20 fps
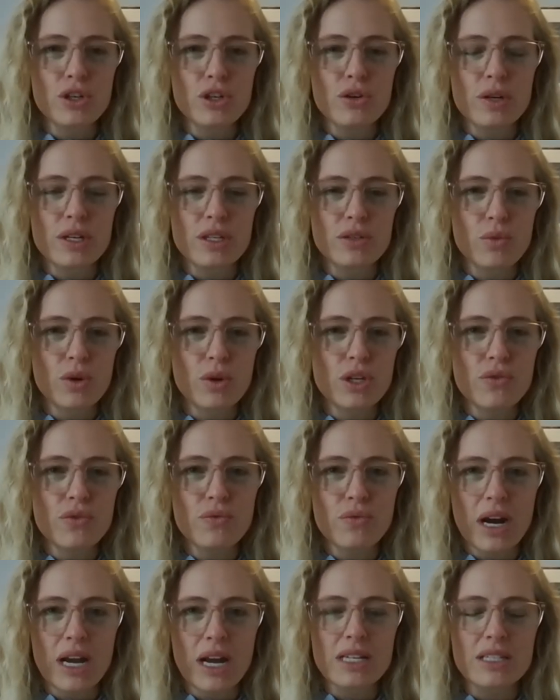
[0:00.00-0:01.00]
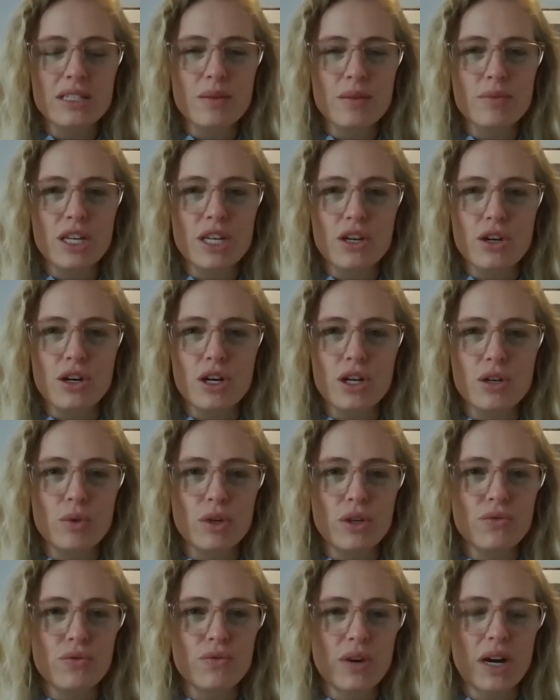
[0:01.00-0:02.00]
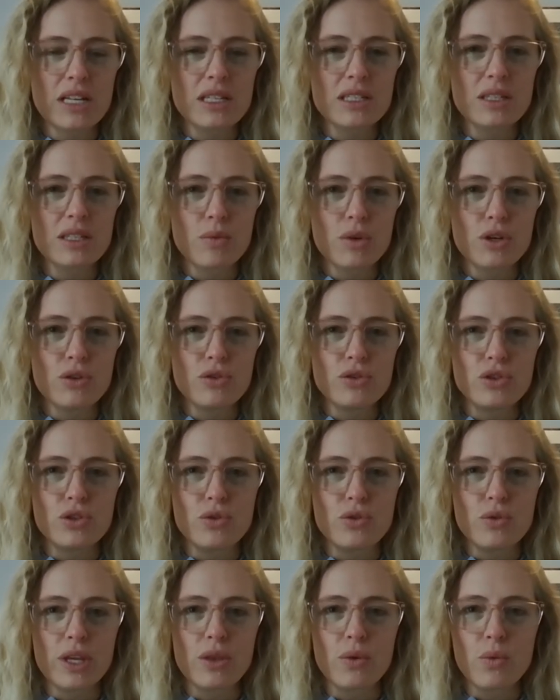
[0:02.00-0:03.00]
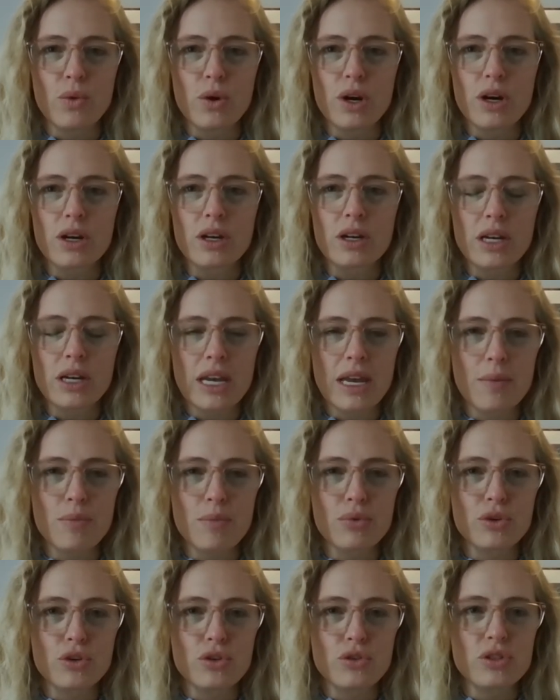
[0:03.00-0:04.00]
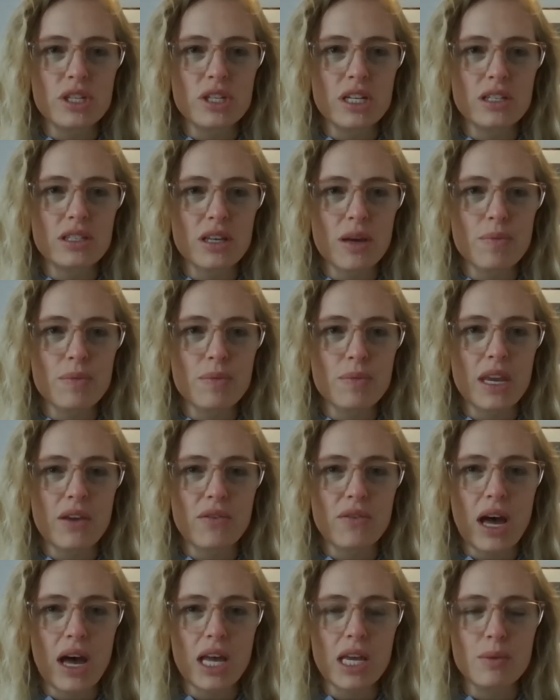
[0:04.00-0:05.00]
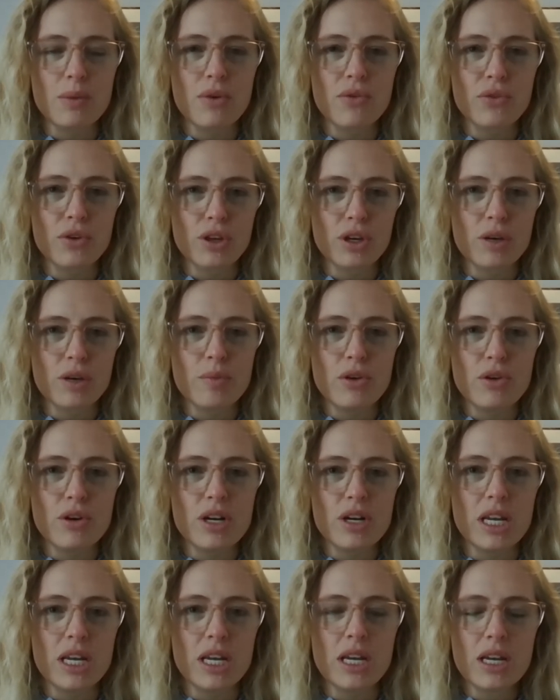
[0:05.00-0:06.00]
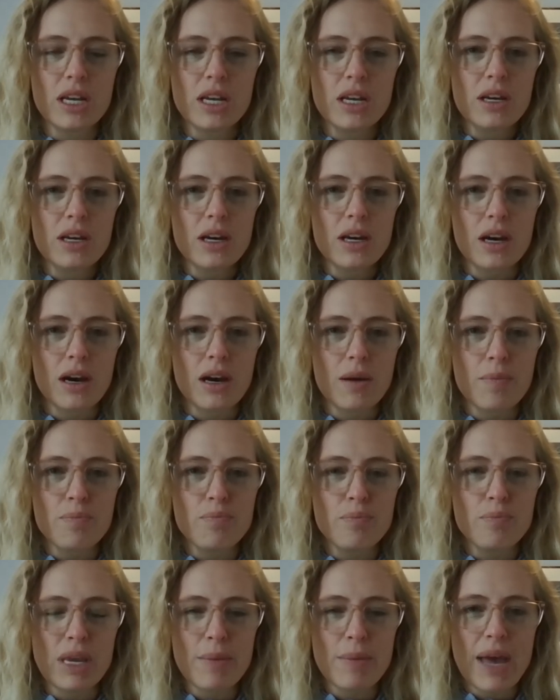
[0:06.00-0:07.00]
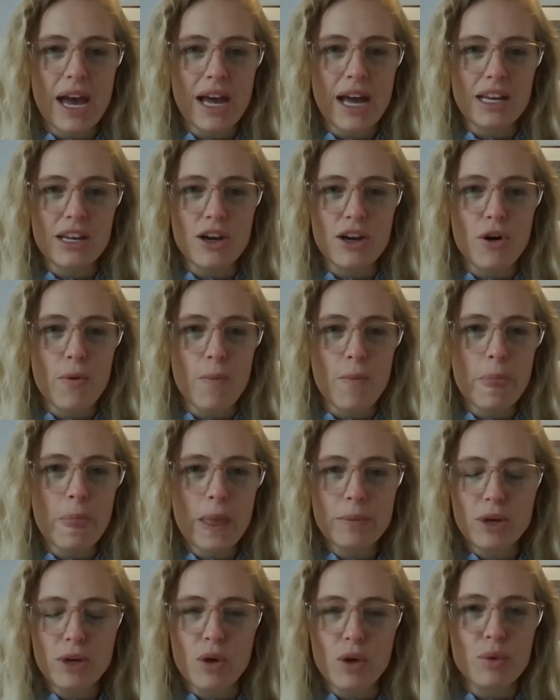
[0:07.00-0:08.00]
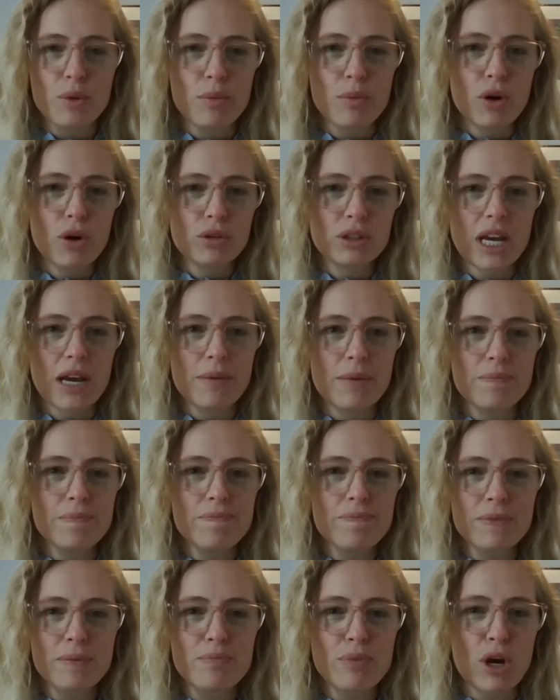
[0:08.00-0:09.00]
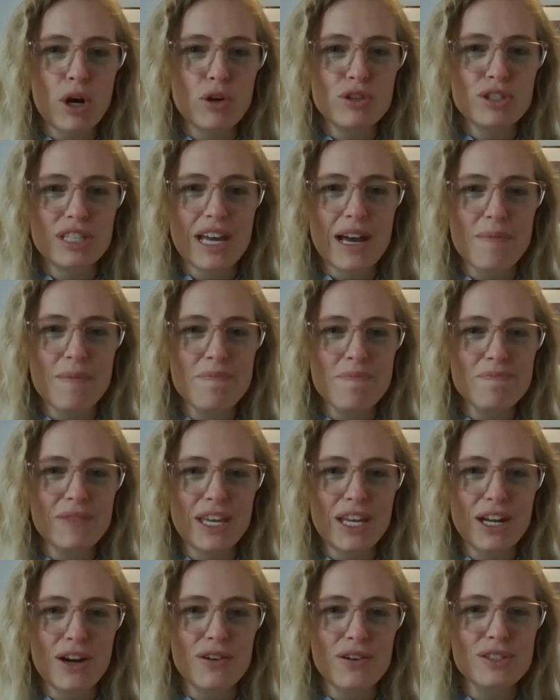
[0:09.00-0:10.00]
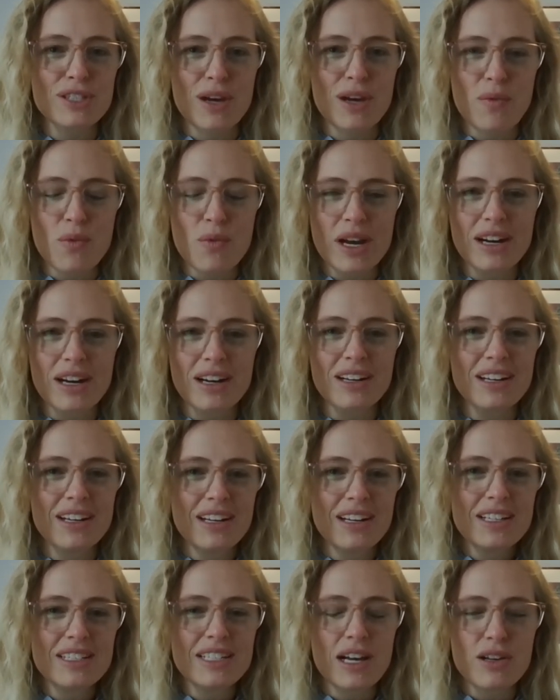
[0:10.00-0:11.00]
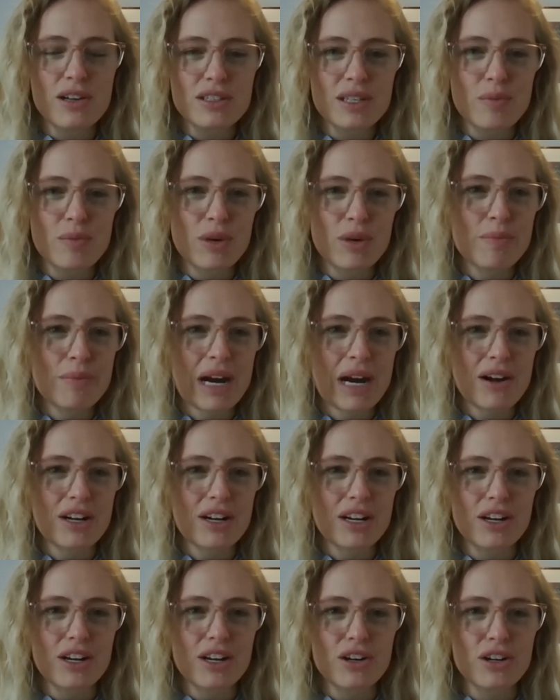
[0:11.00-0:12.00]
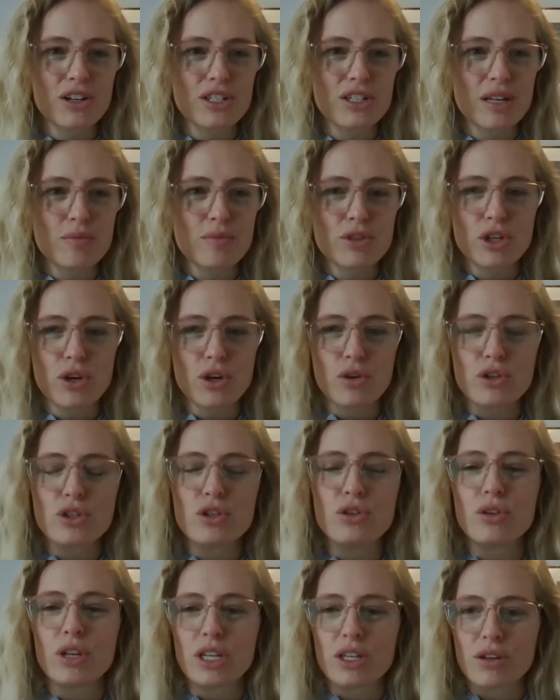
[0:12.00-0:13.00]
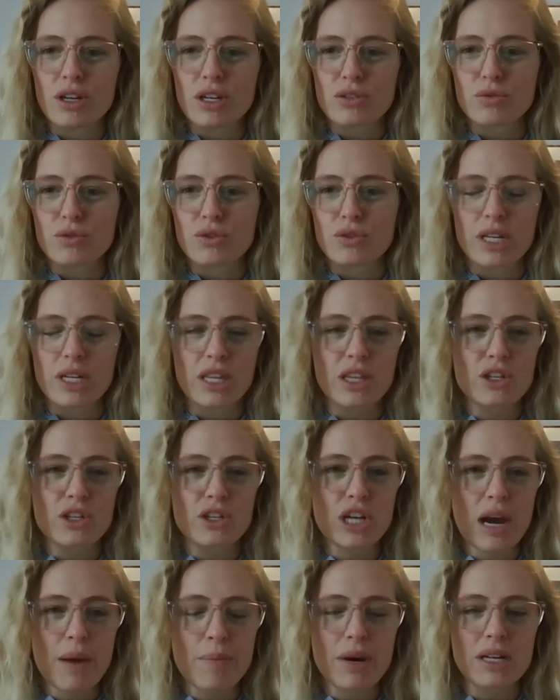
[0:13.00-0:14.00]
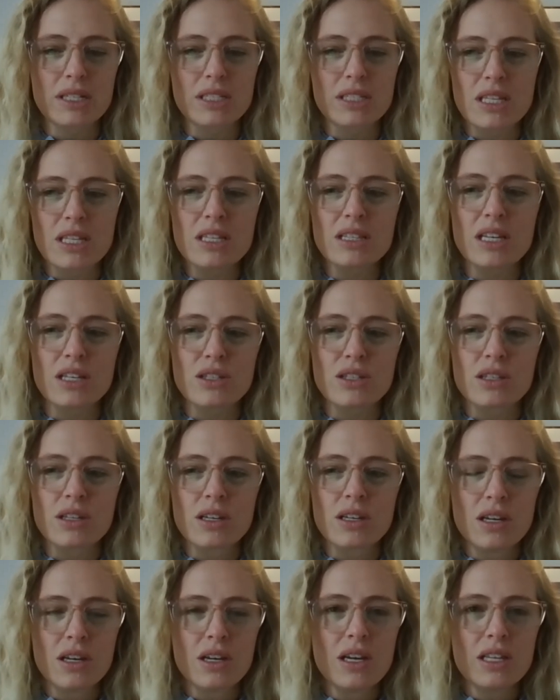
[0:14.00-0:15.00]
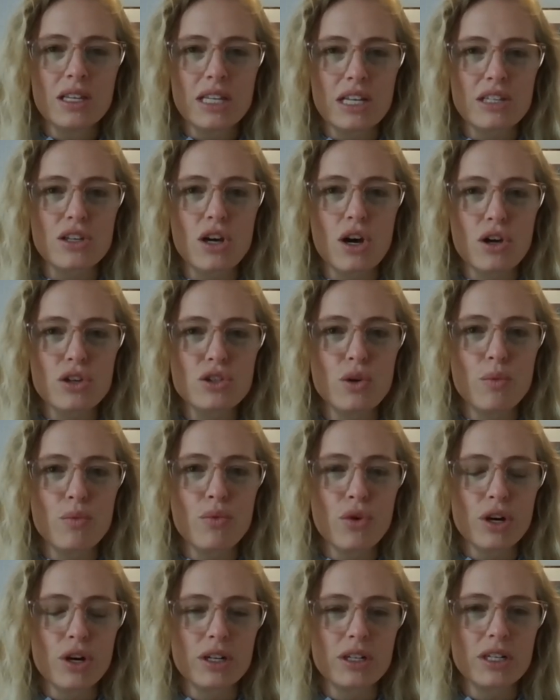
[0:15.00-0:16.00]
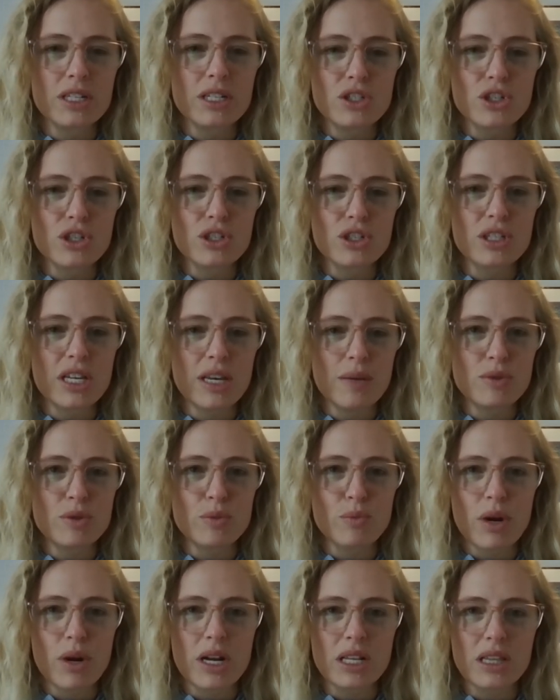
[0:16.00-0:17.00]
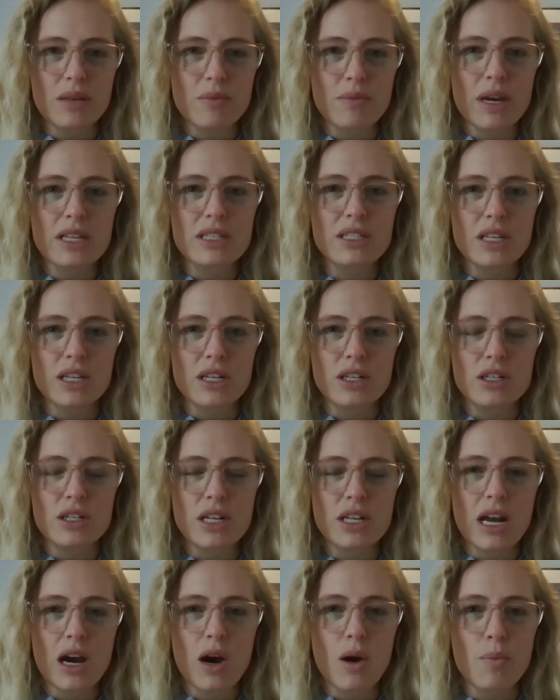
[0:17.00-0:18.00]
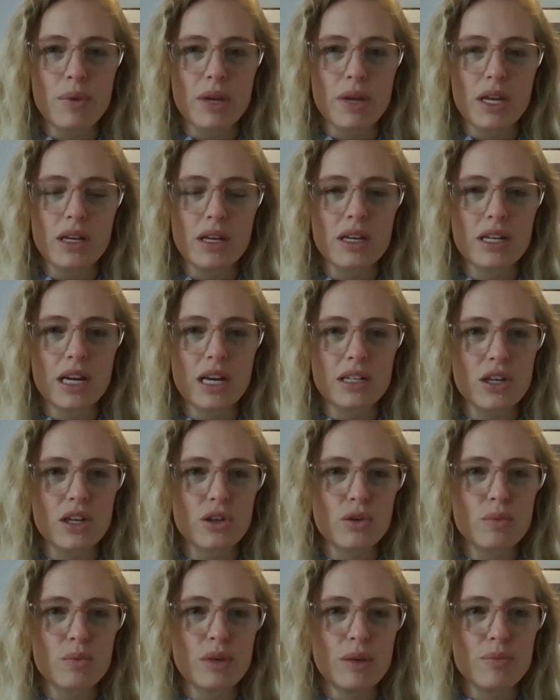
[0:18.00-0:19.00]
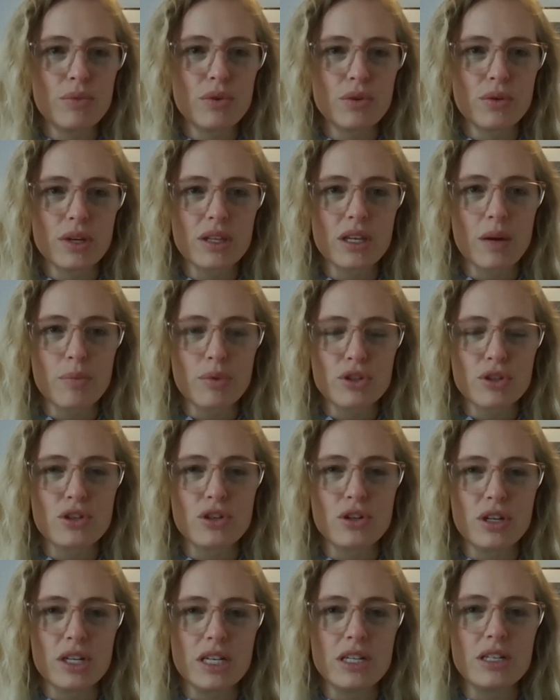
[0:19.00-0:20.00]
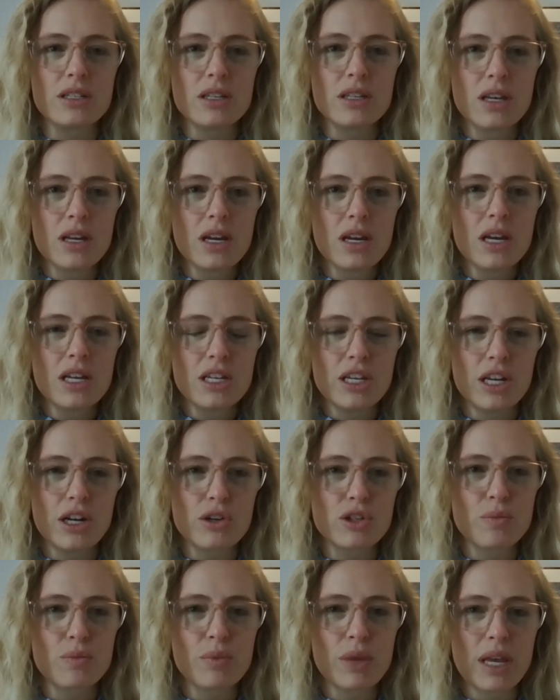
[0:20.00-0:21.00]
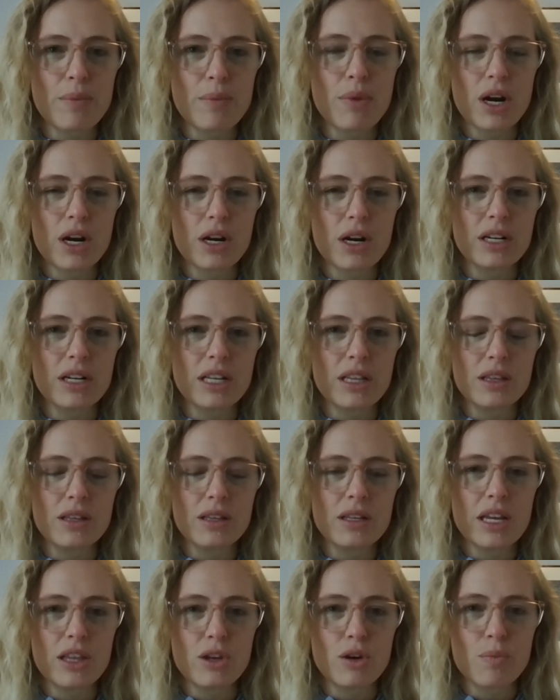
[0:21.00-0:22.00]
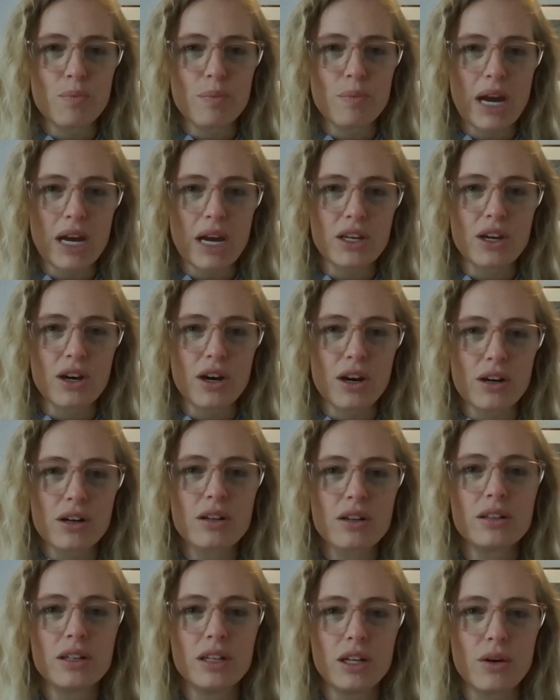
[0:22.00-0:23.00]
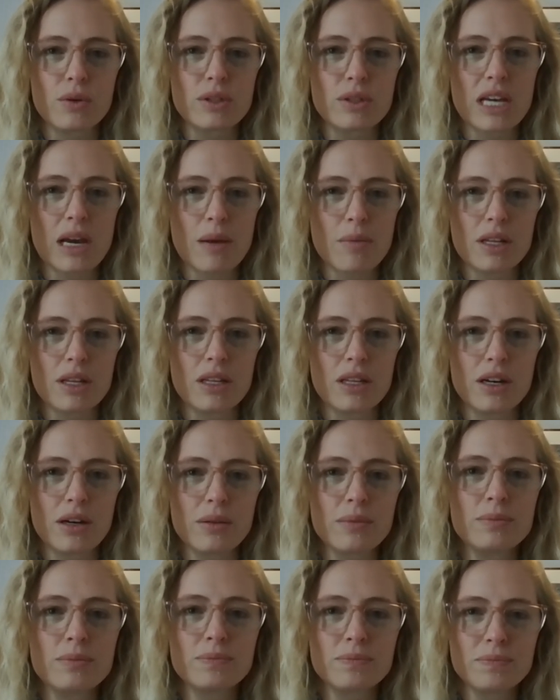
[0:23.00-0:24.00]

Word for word: too. Is when you find something good, when you find someone who's doing the work and producing something valuable for the community, um, be a patty. Go go promote them, post them. You know, somewhere. Tell someone about it. Encourage them to go too, like you guys were doing in the chat box. I think that's that's also important. Is just keep spreading the message and helping connect other people with opportunities. You know, to play part in in their backyard. You know what's happening there.